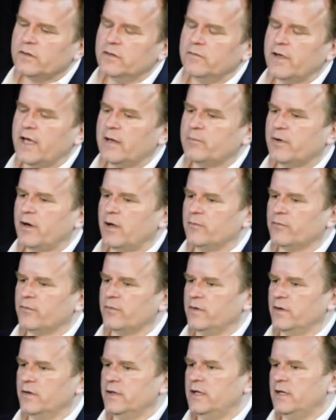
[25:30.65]
you've had problems
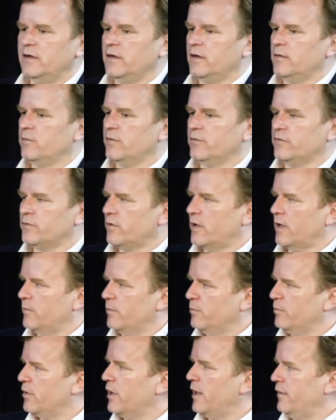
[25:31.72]
with your knee, they could prescribe
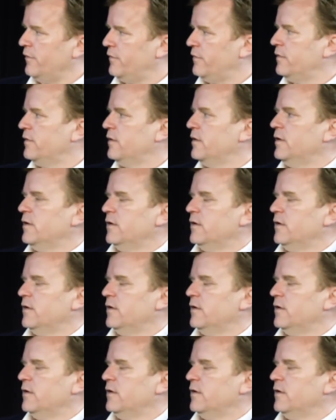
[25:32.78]
a brace.